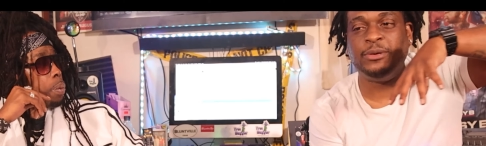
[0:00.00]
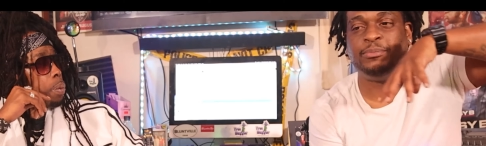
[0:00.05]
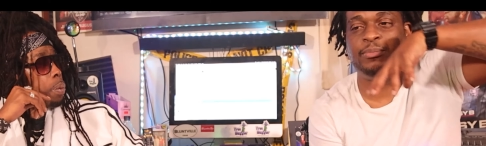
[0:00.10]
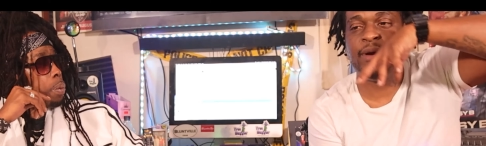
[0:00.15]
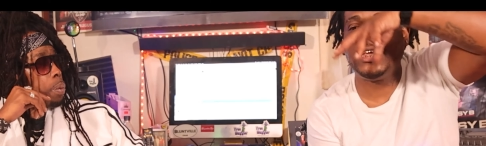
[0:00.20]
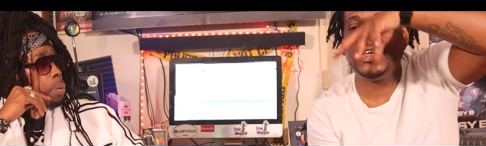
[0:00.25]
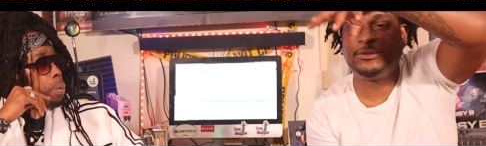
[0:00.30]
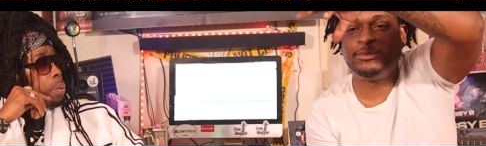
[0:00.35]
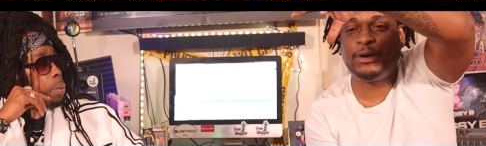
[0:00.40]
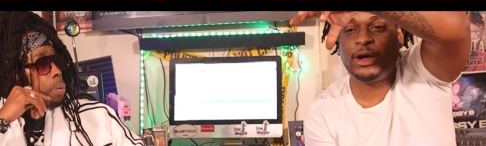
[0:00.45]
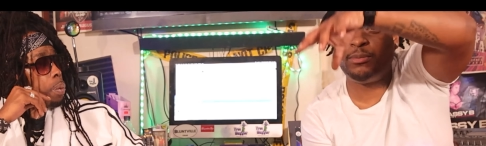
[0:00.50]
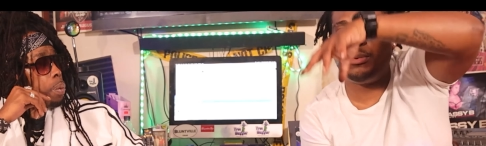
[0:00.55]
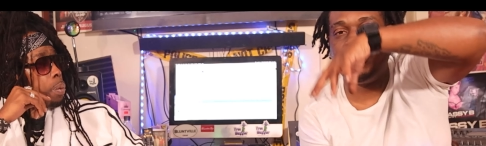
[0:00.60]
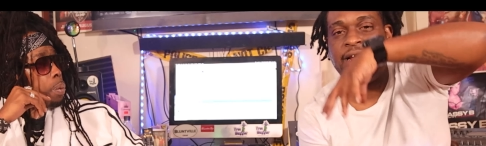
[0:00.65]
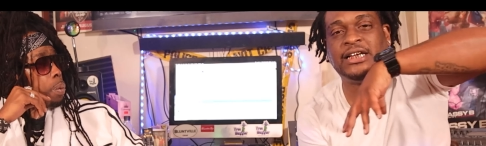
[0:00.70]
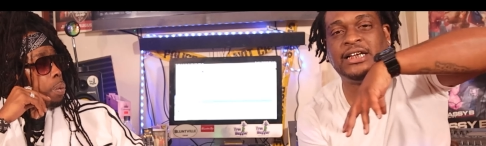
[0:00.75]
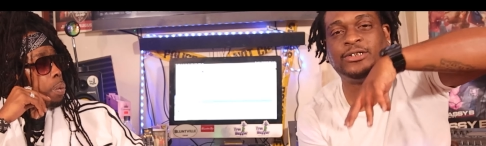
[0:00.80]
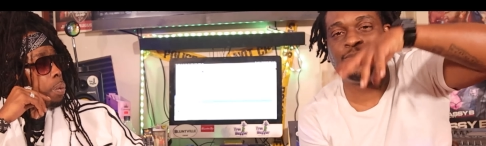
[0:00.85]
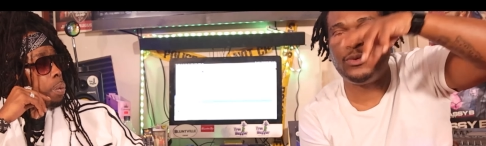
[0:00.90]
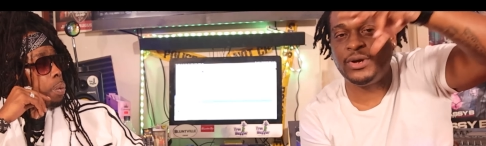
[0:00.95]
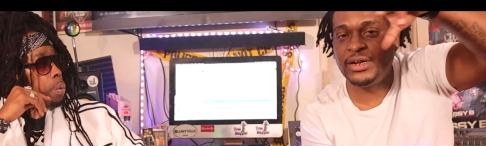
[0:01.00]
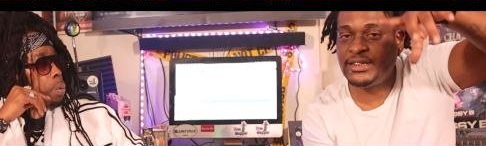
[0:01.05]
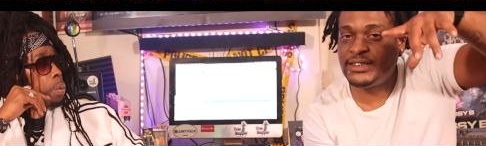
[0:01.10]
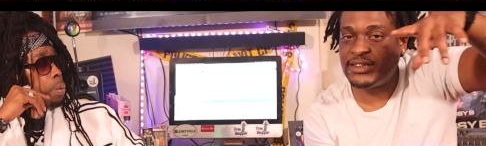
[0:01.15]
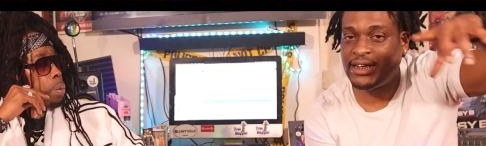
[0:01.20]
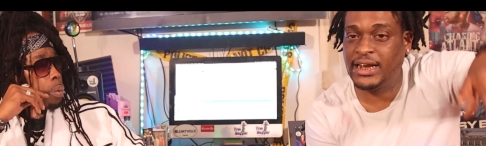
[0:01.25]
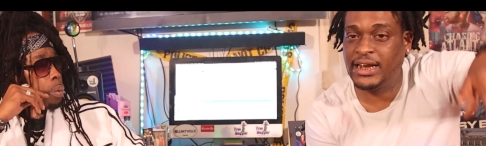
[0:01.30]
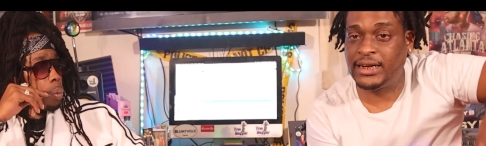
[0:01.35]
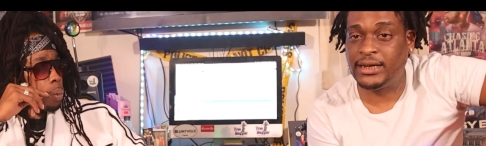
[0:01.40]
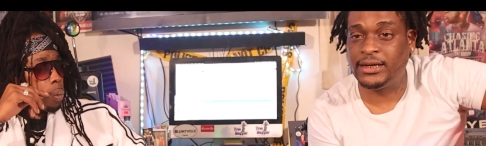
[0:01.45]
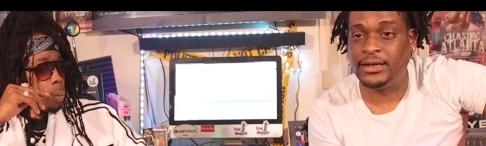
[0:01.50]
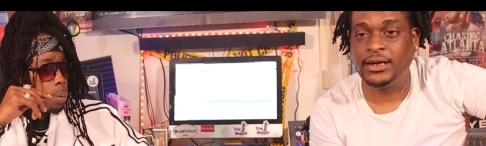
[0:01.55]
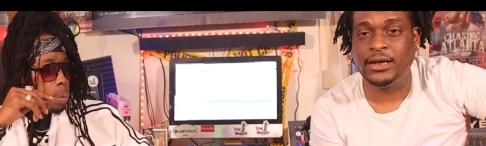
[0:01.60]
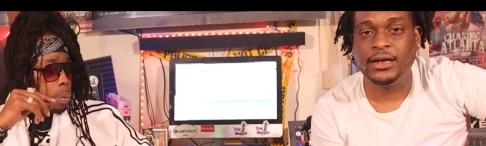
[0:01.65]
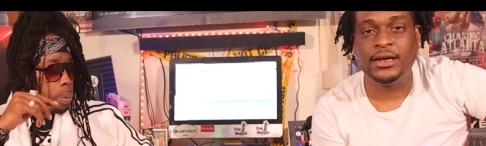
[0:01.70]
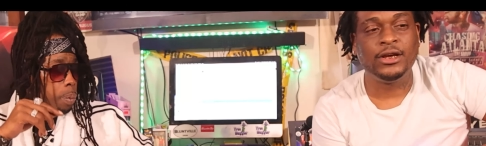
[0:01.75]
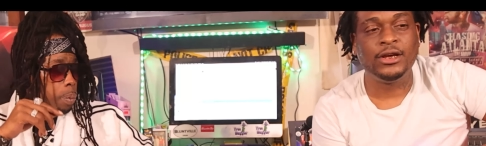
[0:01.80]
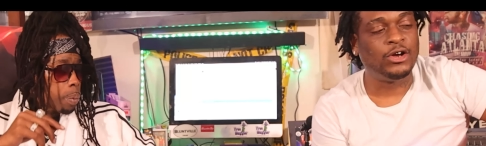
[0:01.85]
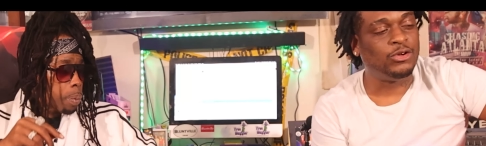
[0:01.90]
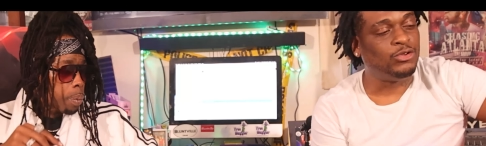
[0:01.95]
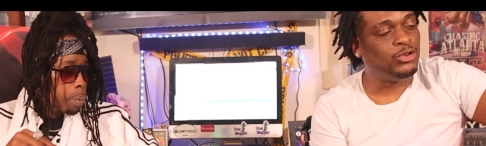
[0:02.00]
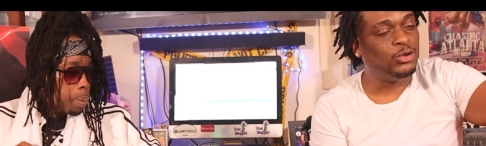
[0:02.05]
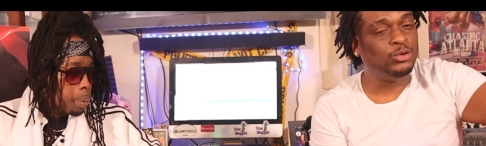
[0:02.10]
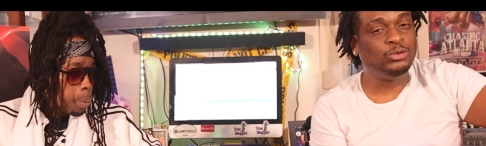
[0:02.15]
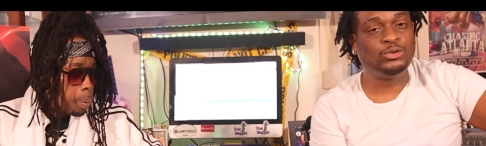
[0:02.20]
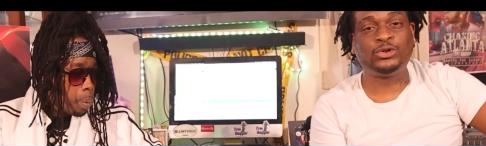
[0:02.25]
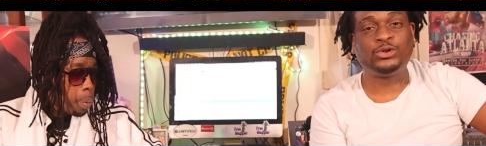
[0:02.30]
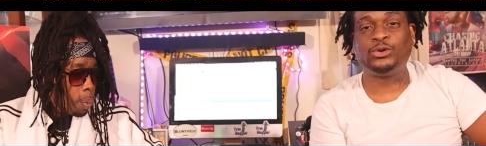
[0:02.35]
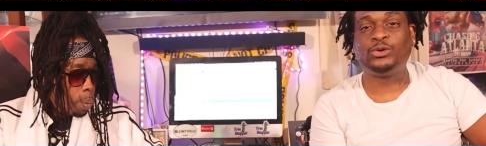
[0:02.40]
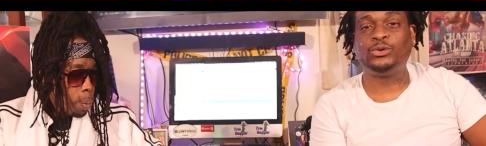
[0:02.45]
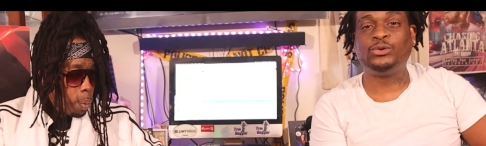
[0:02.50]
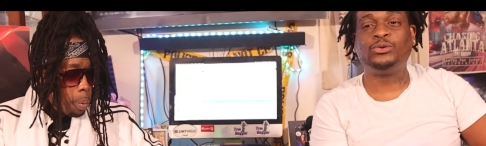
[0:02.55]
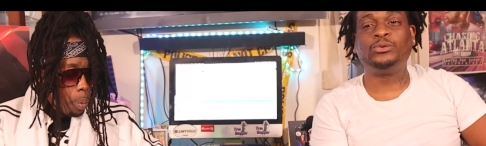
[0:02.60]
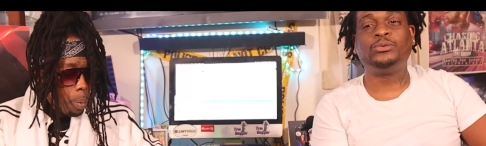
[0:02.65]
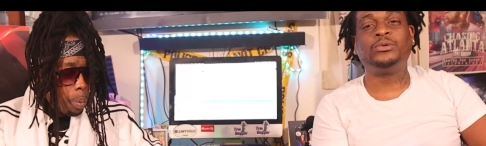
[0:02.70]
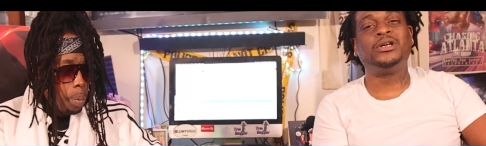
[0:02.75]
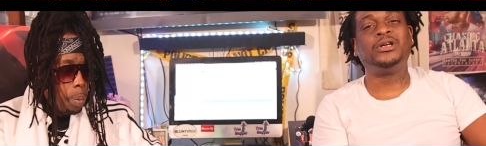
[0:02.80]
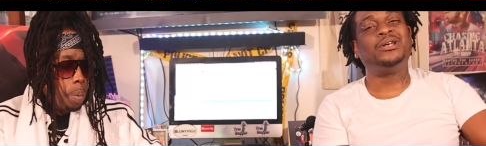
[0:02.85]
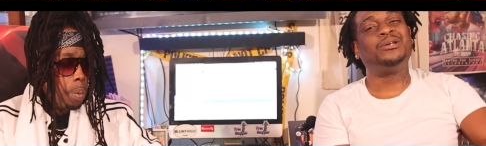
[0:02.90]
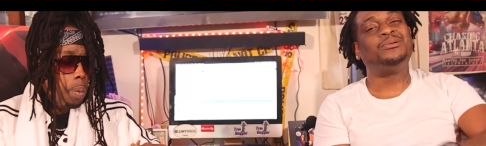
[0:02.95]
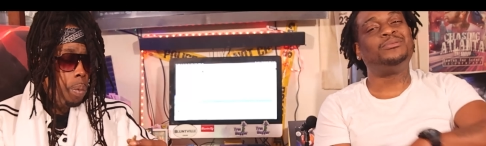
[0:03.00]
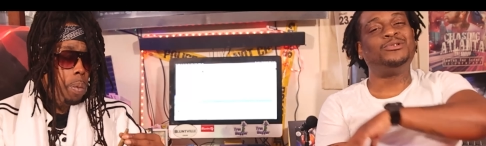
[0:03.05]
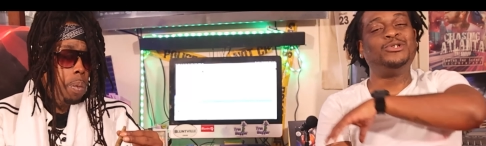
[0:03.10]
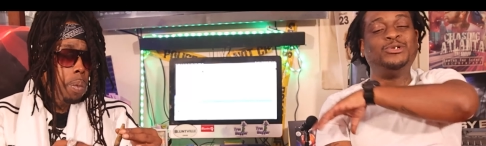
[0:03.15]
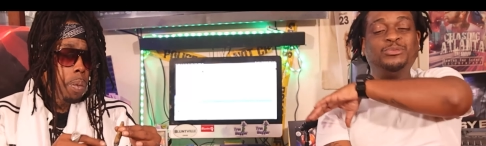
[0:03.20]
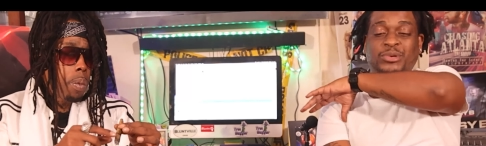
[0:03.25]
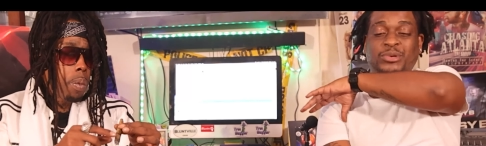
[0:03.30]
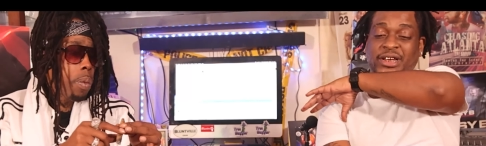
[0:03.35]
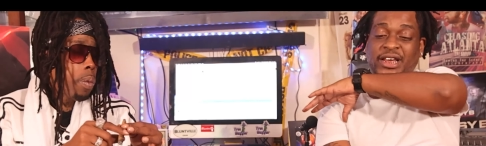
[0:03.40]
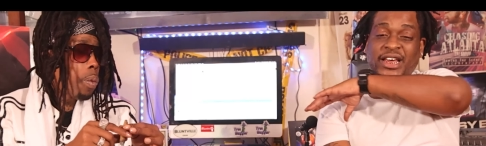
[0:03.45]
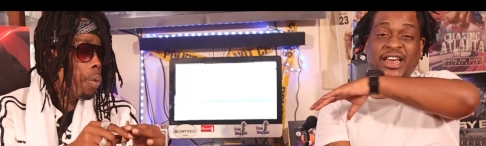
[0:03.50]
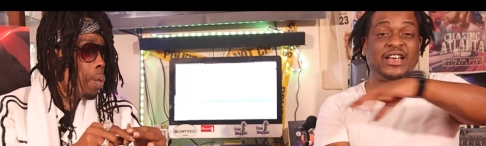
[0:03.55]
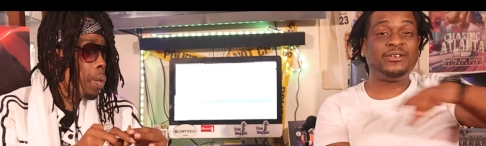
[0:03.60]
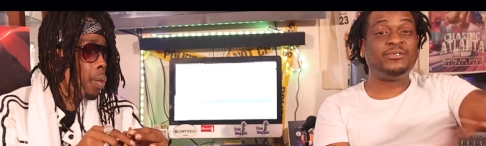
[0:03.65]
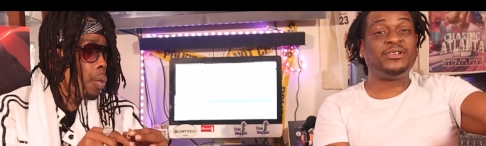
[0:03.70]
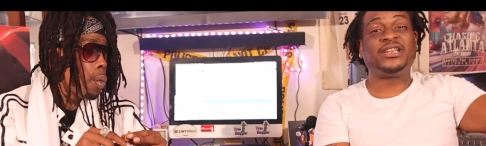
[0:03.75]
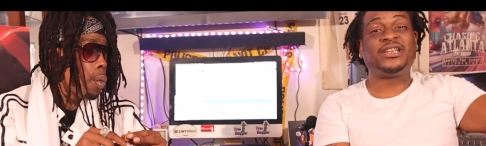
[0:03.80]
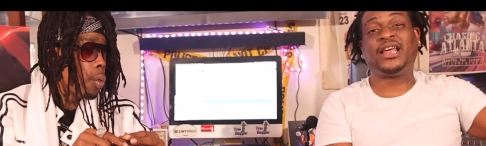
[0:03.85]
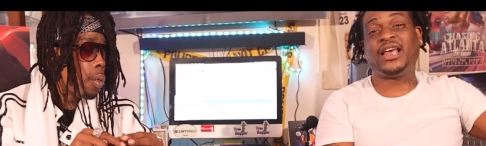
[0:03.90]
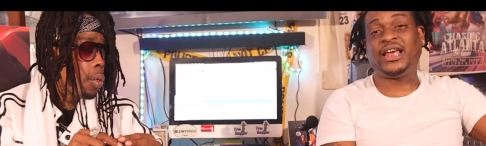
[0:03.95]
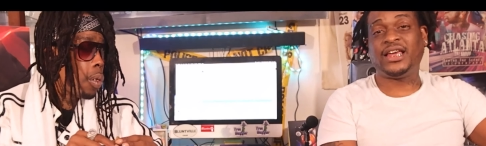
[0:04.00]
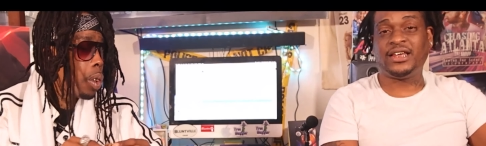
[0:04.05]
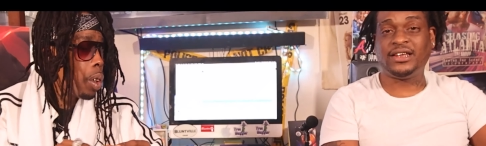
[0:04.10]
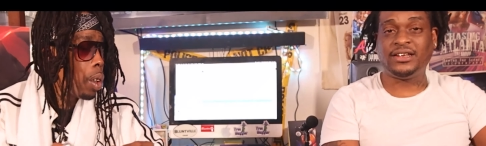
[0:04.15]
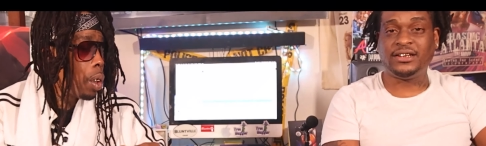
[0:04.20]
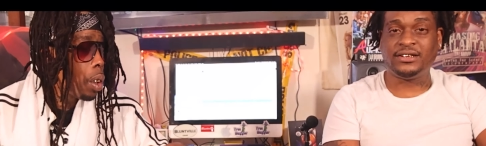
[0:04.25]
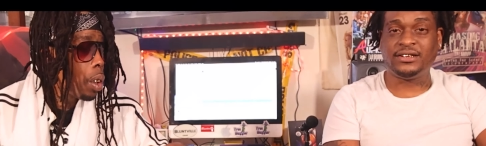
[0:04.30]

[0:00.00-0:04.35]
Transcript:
Speaker 1: be a baseball player. That's one talent. YouTube, you can be everything.